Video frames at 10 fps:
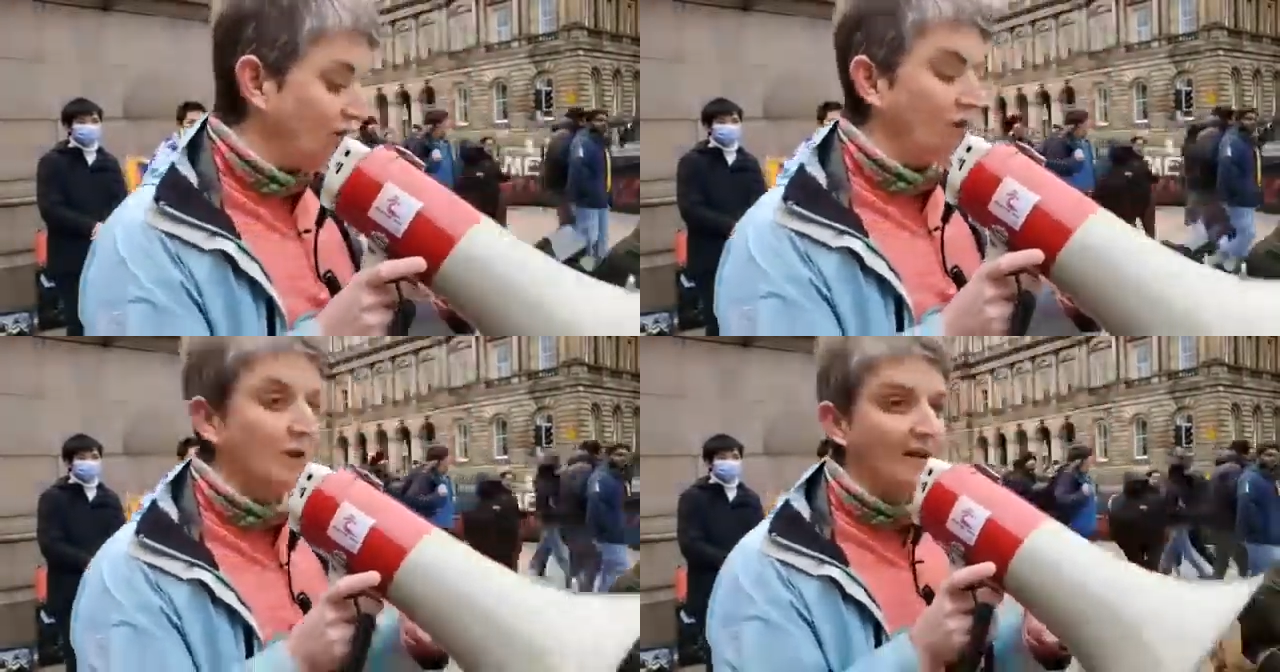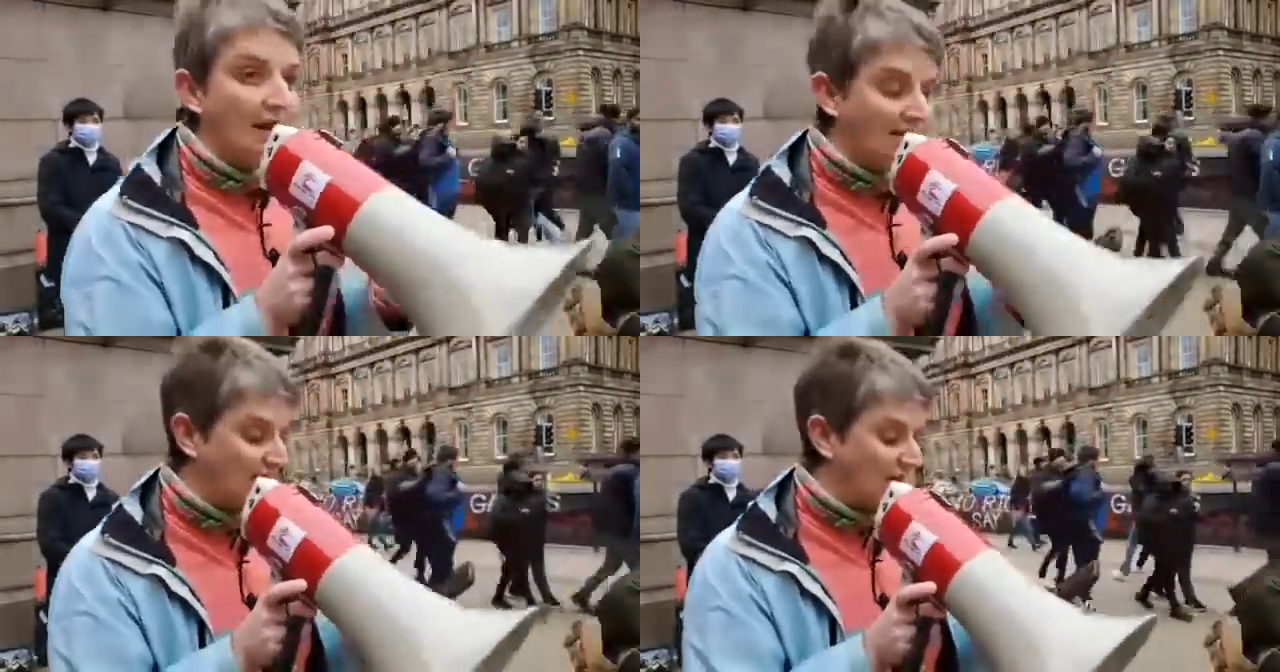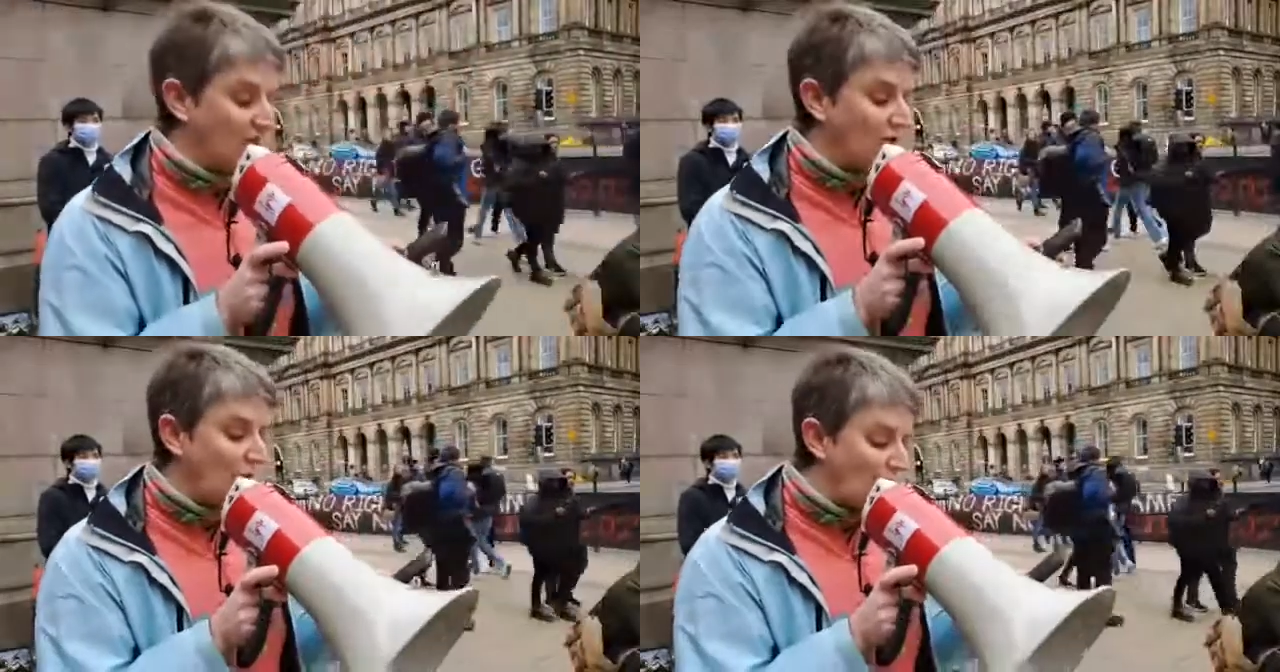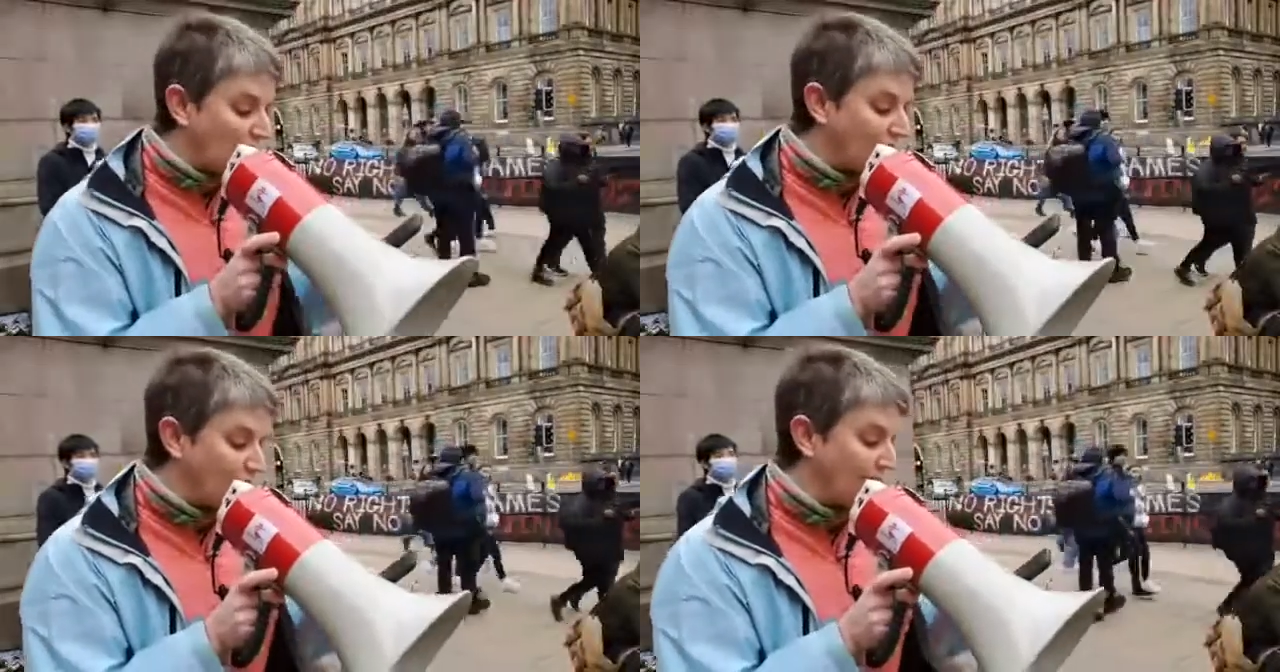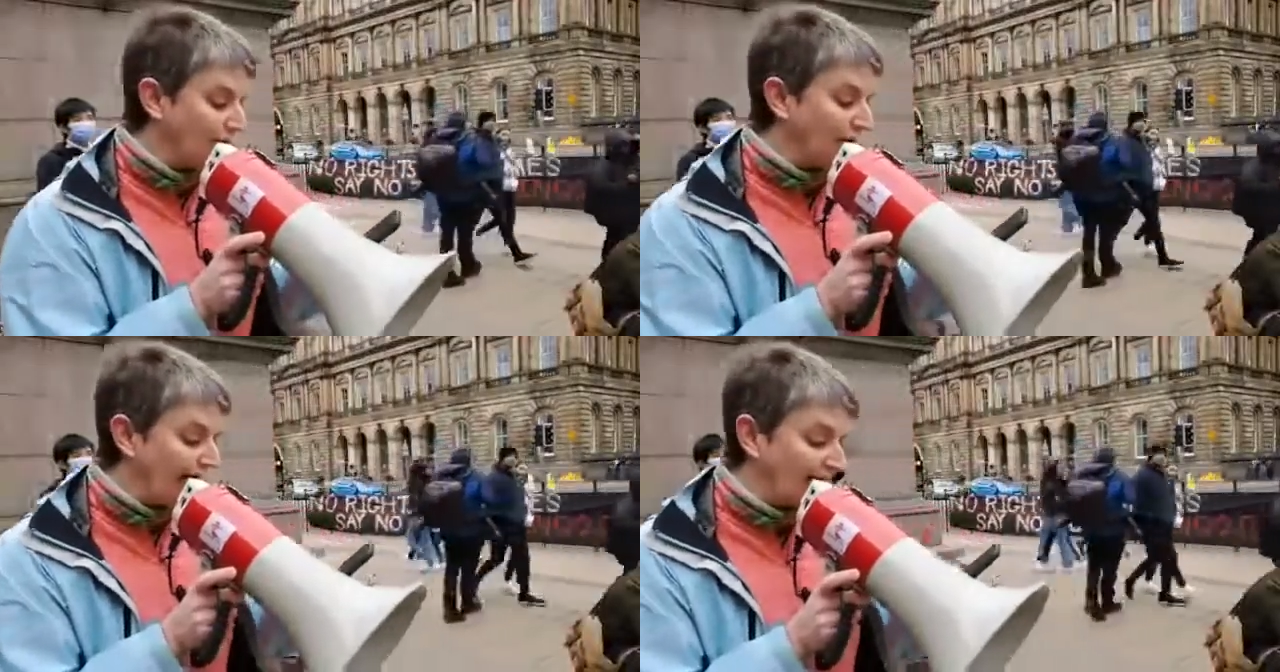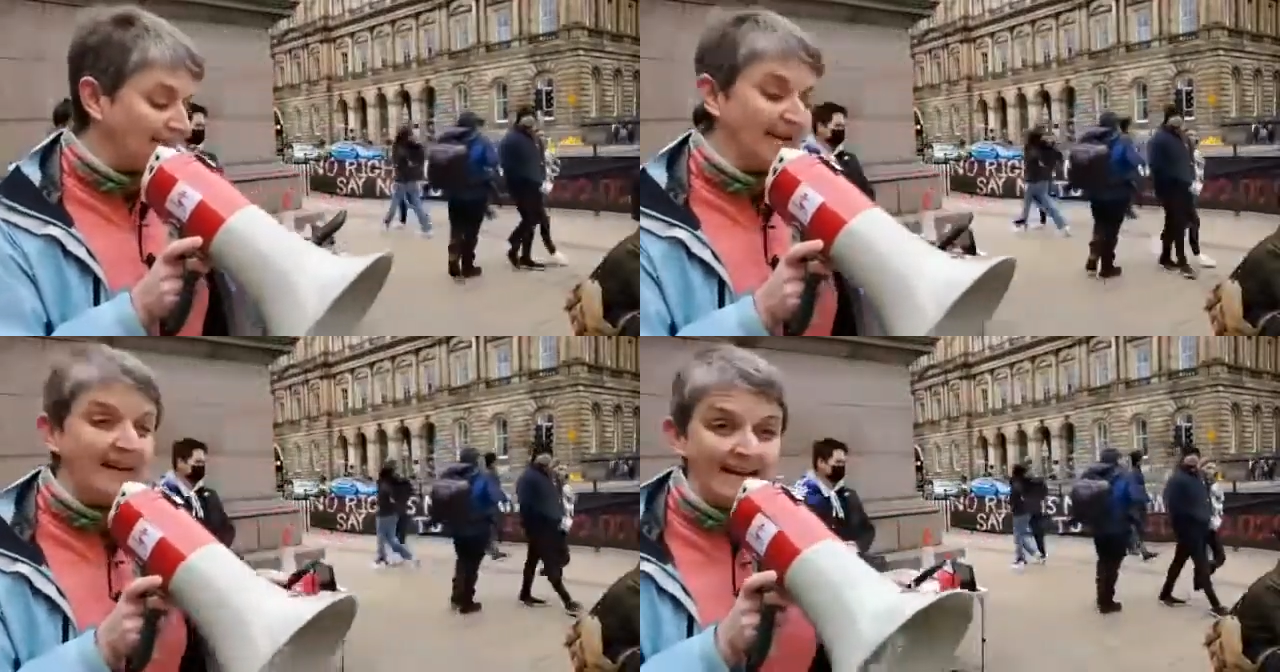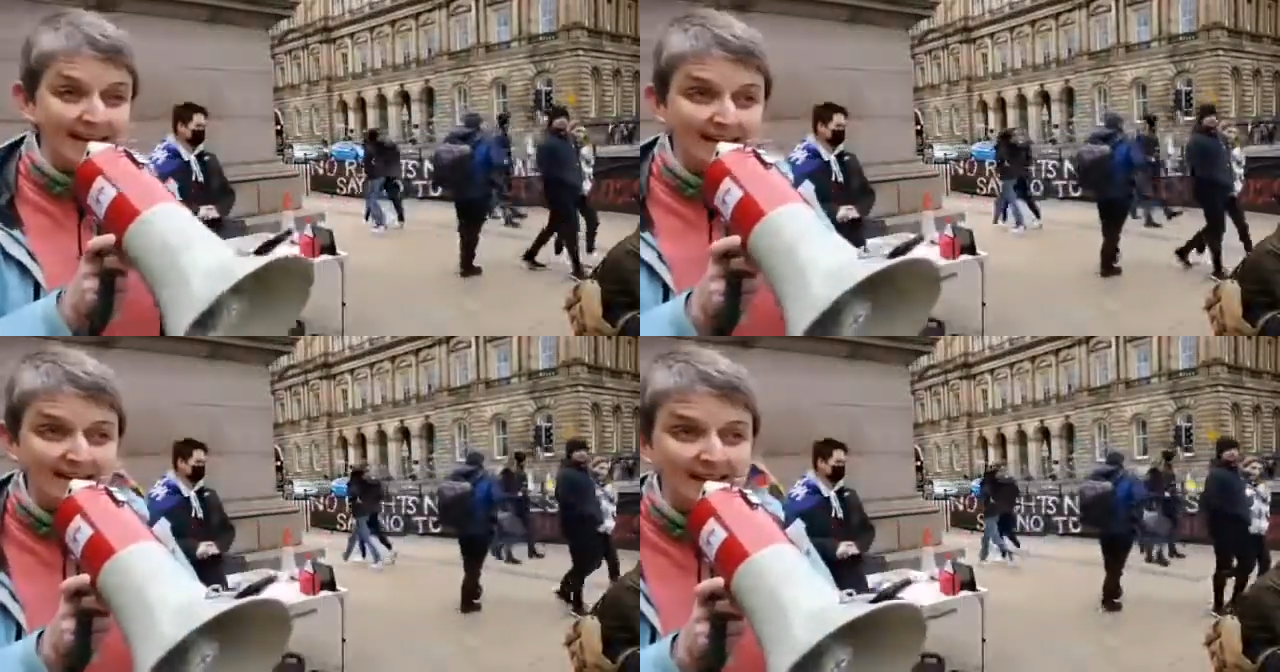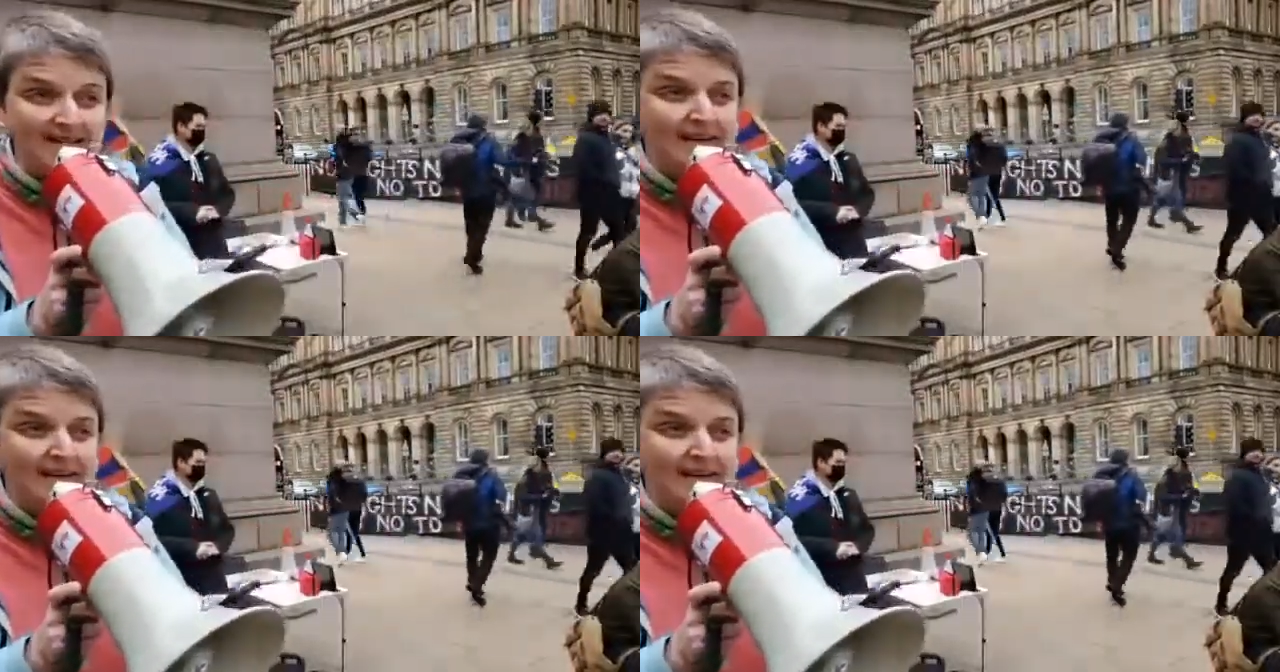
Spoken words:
Solidarity to all of those acting here